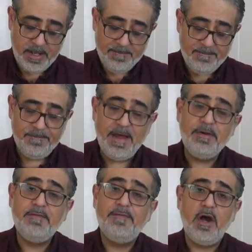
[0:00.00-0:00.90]

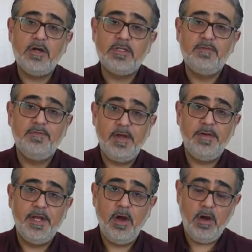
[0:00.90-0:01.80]
very fast,
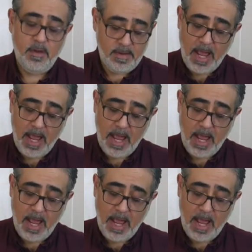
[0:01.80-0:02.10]
very hot,